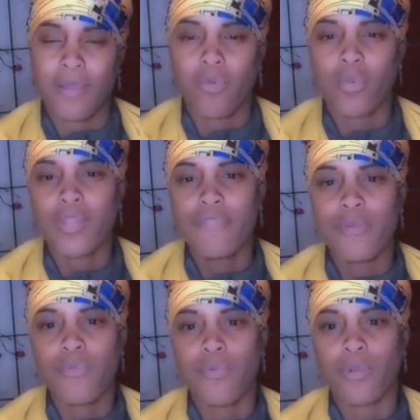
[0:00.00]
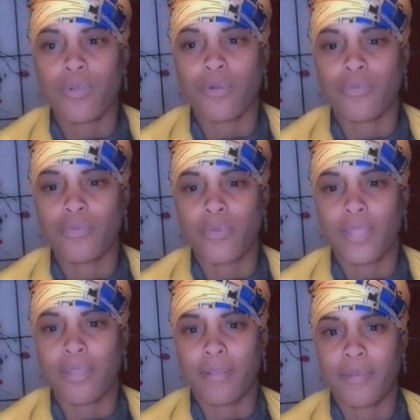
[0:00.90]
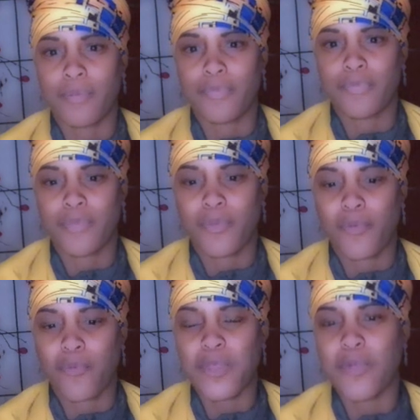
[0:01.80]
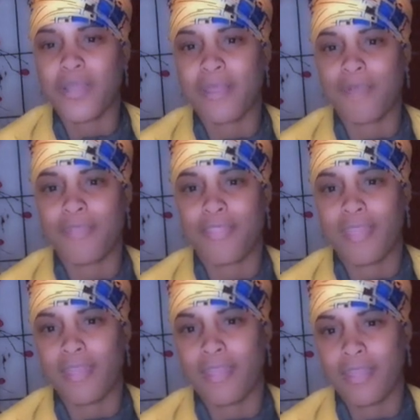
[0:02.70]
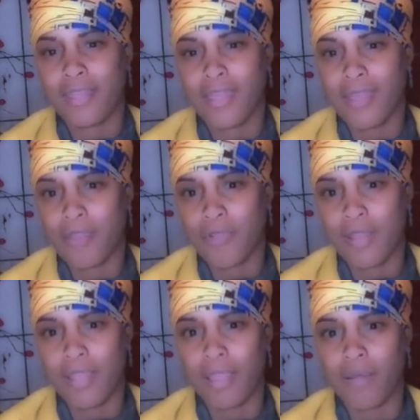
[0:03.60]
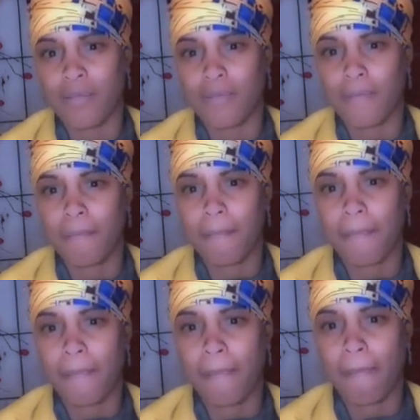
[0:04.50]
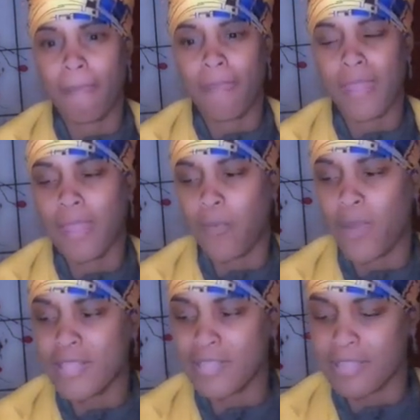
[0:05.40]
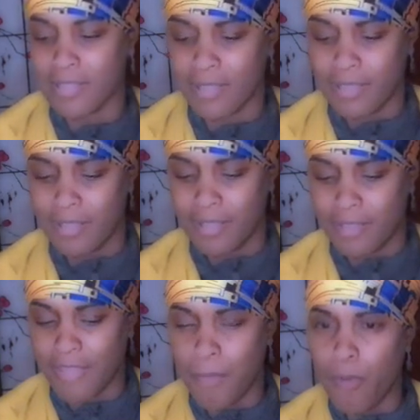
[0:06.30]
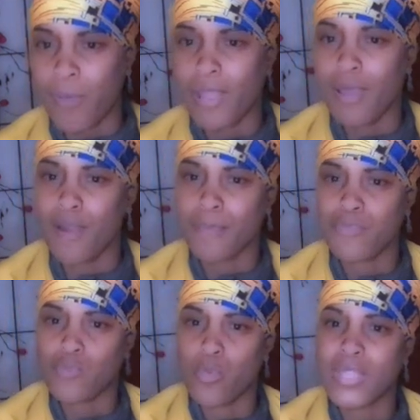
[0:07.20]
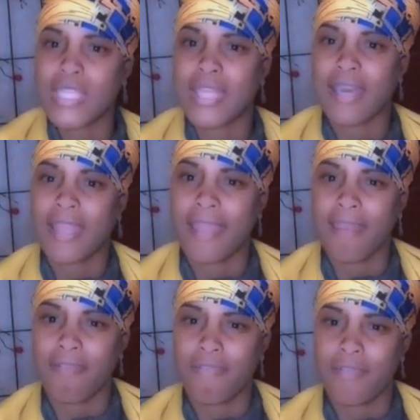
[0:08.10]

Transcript: We live in a world where we want everything here and now. And once that moment comes when we cannot have